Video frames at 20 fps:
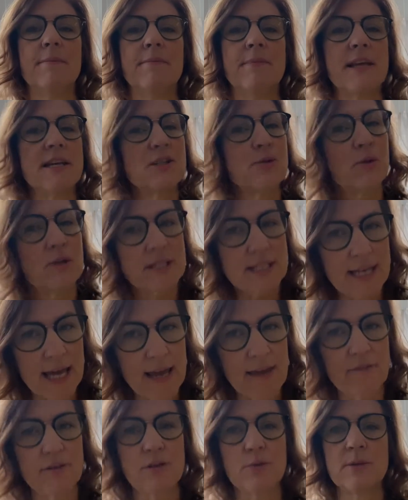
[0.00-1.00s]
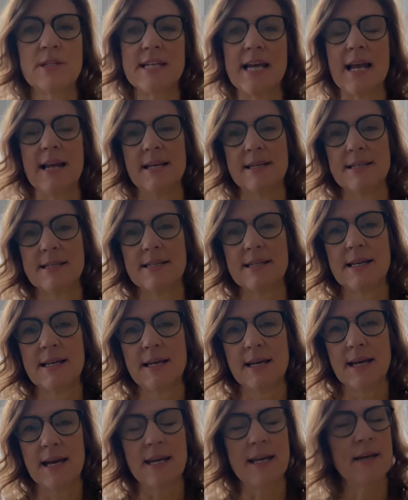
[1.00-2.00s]
That's what David would tell us.
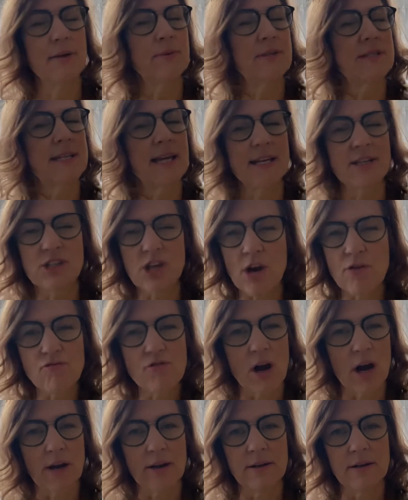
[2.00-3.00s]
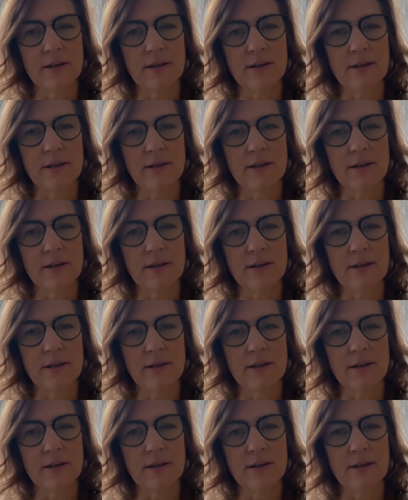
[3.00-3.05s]
And he would say, don't run.